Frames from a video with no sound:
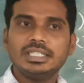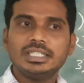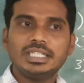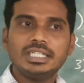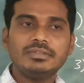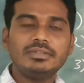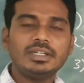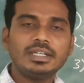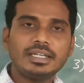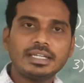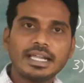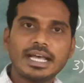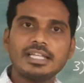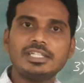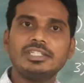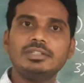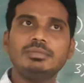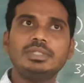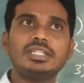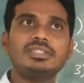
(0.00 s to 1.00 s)
If the
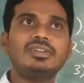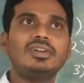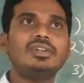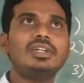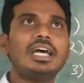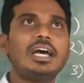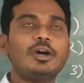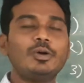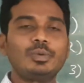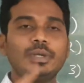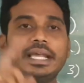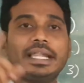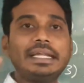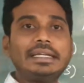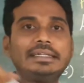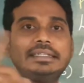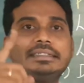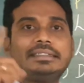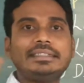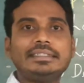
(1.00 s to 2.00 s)
classroom does not have
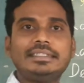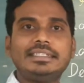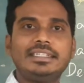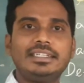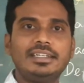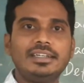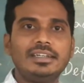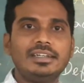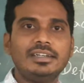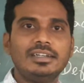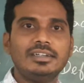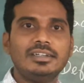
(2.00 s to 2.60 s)
electricity,